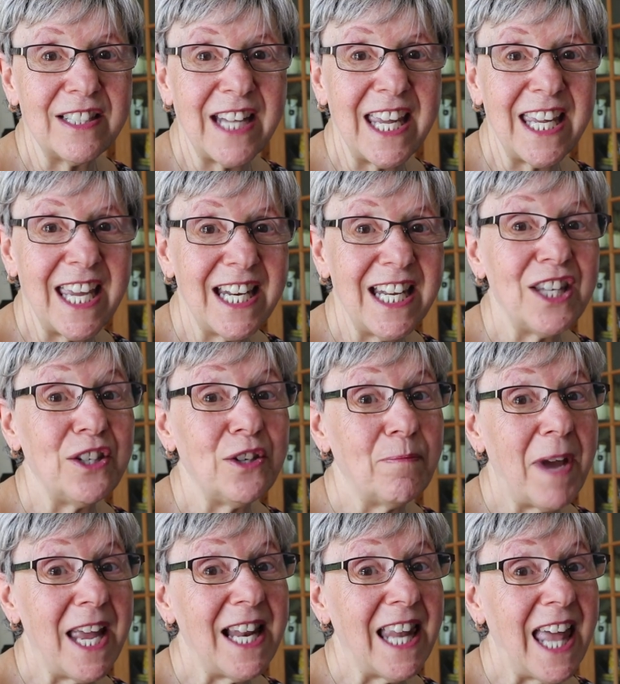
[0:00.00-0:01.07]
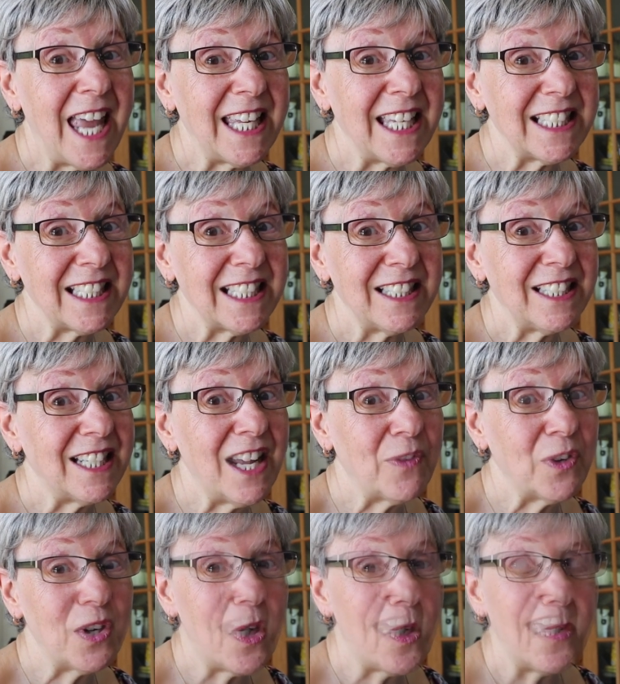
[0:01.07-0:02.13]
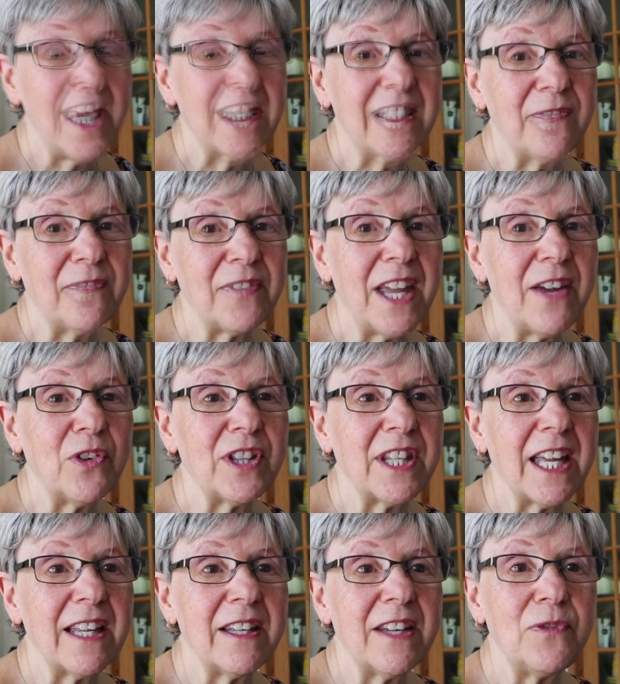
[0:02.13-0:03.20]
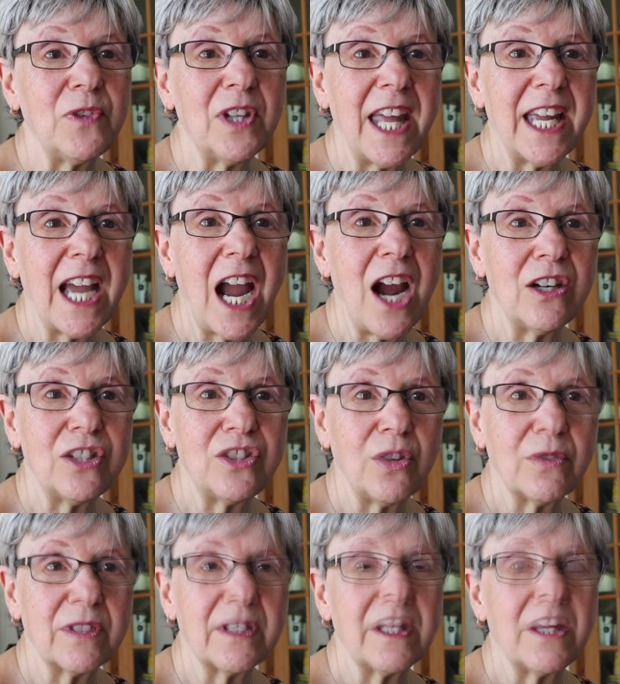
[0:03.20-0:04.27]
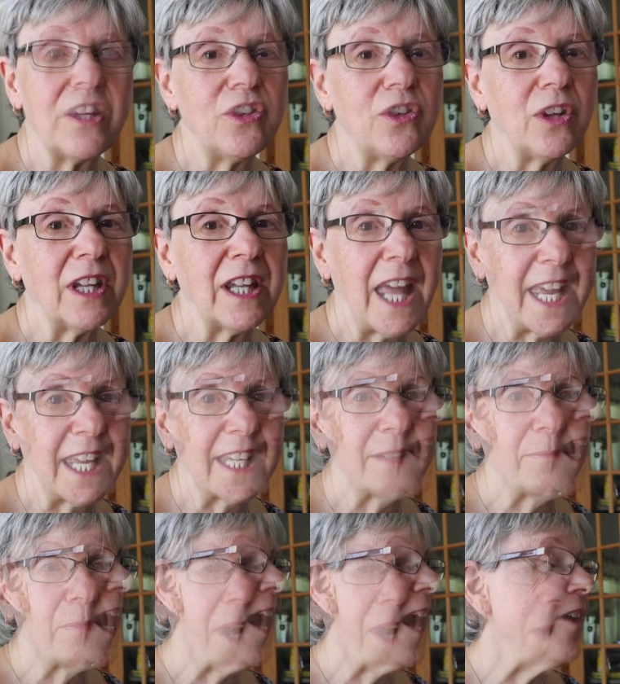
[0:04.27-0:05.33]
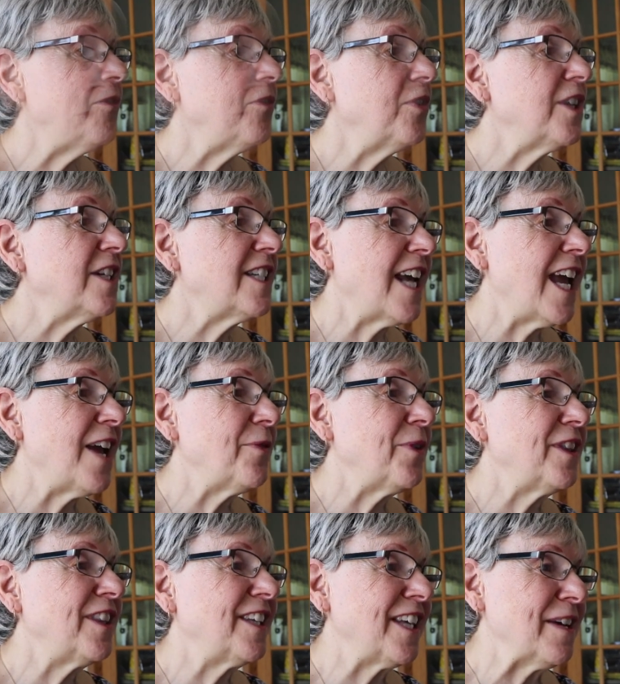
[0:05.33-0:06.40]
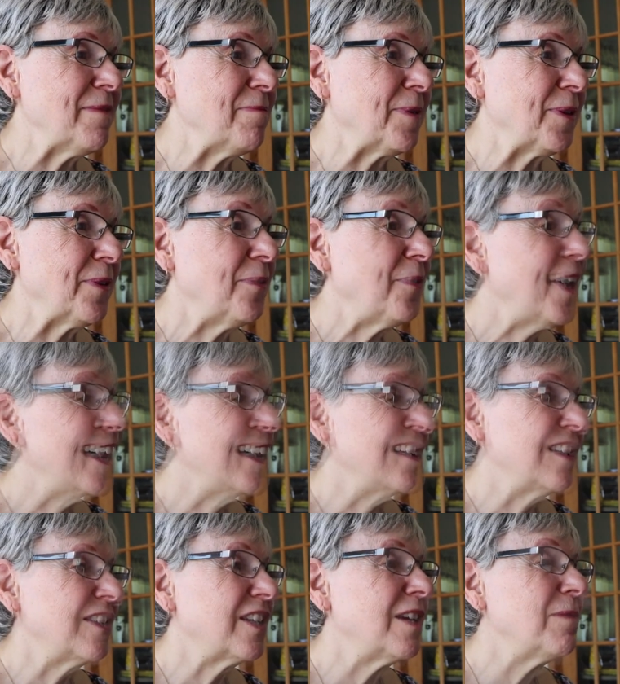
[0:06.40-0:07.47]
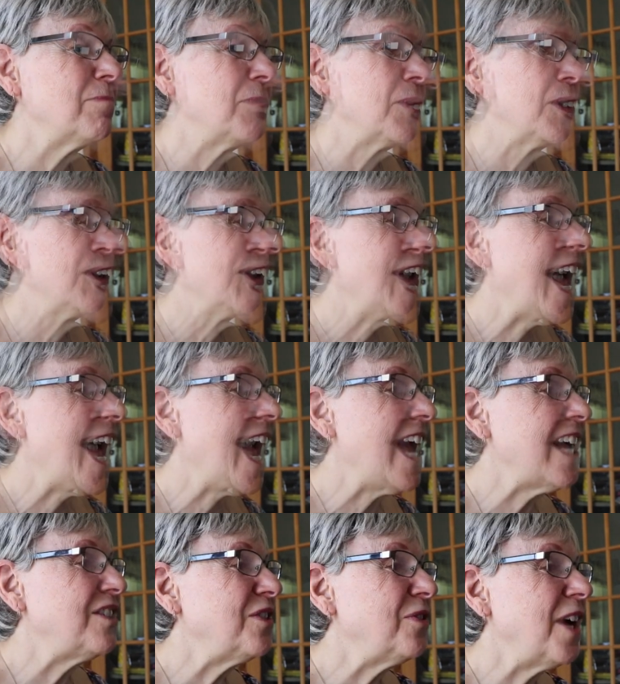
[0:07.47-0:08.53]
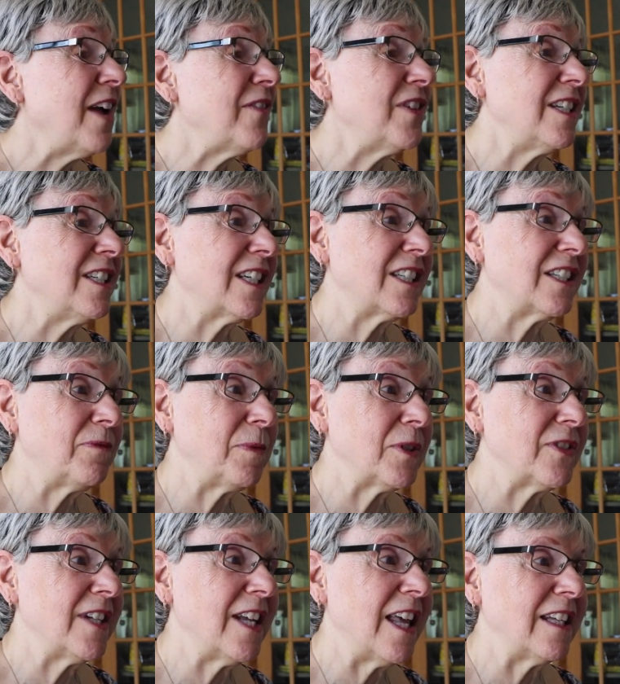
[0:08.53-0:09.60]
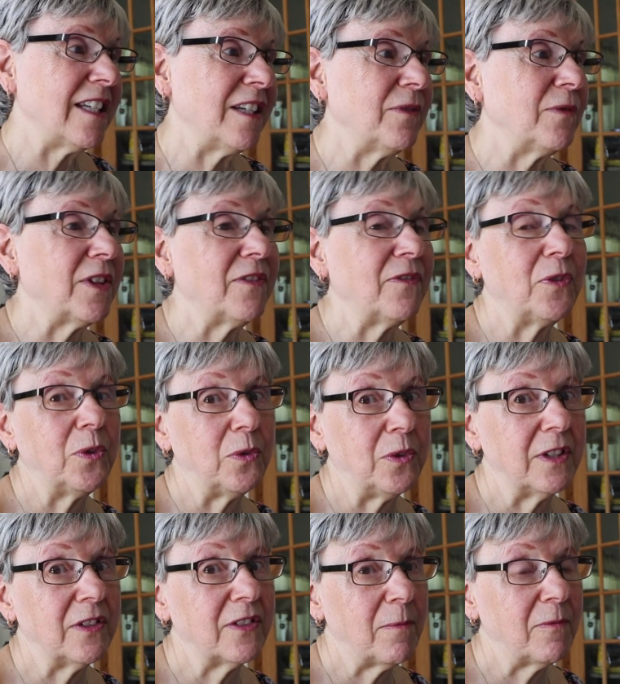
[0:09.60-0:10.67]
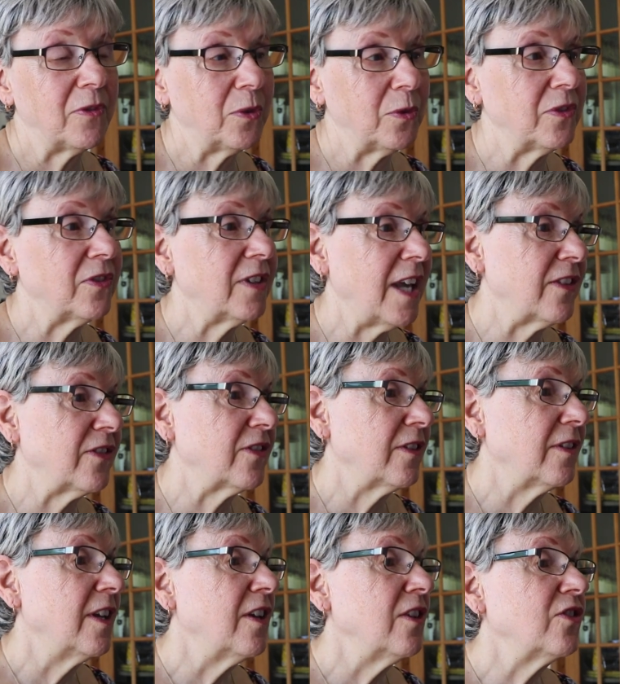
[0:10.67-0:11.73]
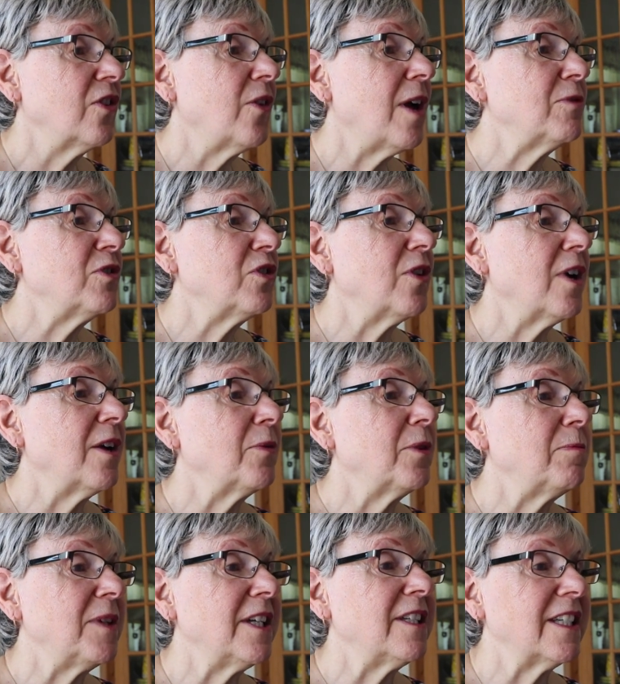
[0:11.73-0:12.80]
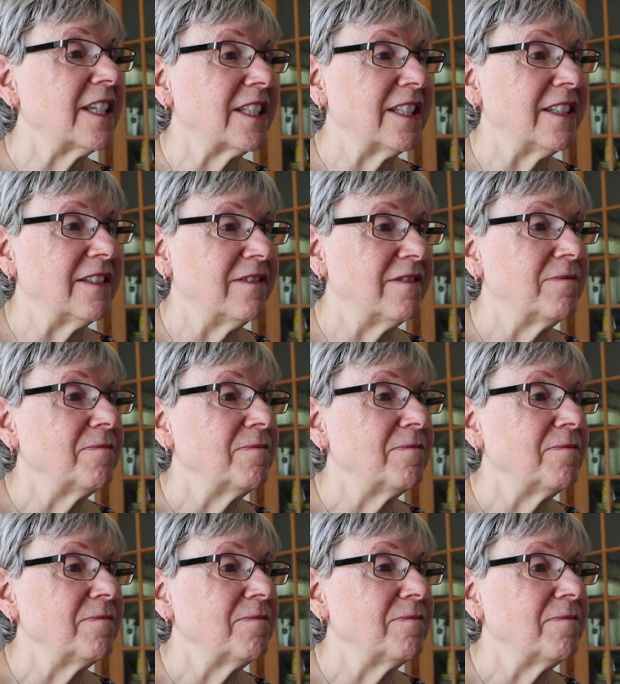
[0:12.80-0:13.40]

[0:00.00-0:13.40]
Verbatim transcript: Diane, you might like it. You never know. It's a flavor that, if you like artichokes, then you'll like it. Every day with Kimber. Well, hello. Kimber. I do have an addictive personality with food, some foods, yes. So I'm sure it would be addicted.